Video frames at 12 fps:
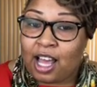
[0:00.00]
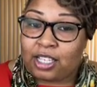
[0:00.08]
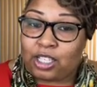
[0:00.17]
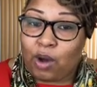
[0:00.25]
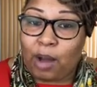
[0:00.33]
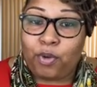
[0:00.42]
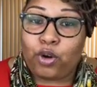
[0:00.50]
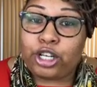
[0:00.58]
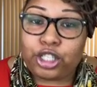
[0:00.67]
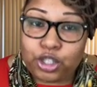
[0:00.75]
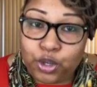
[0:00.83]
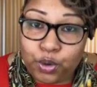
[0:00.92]
So I'm going
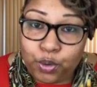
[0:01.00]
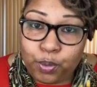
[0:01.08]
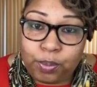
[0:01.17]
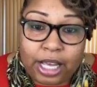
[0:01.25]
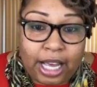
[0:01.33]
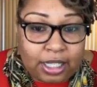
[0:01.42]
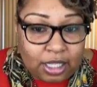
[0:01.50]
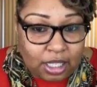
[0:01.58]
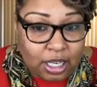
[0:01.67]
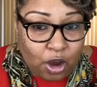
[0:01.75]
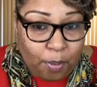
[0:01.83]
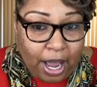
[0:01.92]
to assume that's
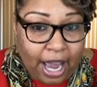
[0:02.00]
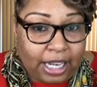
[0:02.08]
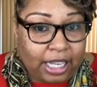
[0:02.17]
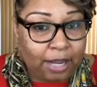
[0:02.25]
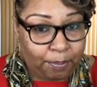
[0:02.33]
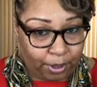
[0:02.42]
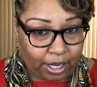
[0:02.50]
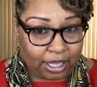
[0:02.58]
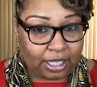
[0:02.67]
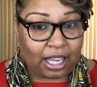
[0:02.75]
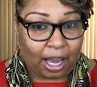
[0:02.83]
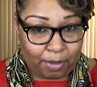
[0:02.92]
nobody,
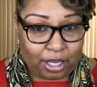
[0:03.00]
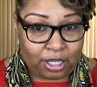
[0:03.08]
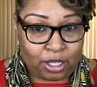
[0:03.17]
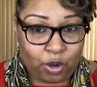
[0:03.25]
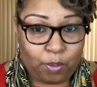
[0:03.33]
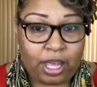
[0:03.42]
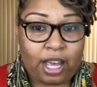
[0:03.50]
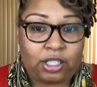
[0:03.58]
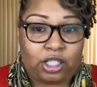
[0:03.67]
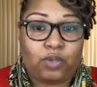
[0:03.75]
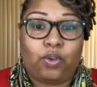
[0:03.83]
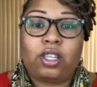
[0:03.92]
but I'm going to assume that
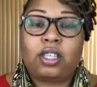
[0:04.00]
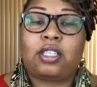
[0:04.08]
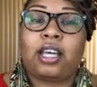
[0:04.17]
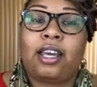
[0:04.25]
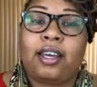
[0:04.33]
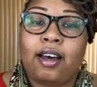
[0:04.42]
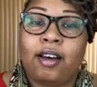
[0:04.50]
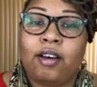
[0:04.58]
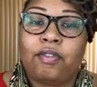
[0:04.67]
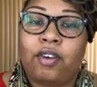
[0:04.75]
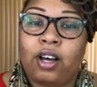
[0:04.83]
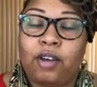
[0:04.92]
just for the sake
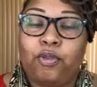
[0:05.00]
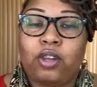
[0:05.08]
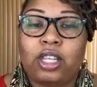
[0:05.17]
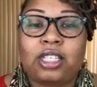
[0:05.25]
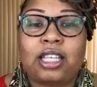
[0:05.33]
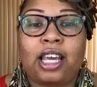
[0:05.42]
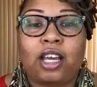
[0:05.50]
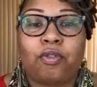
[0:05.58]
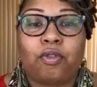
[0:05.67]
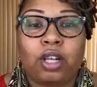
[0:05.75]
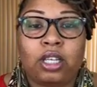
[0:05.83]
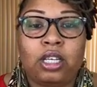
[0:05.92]

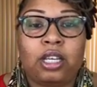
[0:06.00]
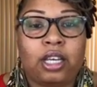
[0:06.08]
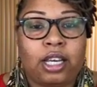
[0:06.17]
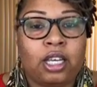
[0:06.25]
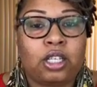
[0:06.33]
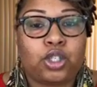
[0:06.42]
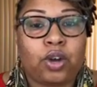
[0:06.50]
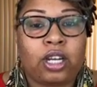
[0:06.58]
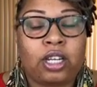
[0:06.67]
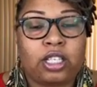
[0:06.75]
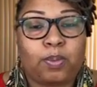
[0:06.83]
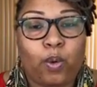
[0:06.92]
of really
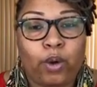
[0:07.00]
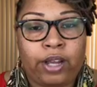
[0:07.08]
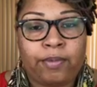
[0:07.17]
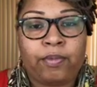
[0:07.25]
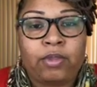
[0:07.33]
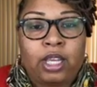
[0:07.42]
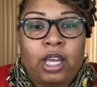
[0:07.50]
illustrating this point.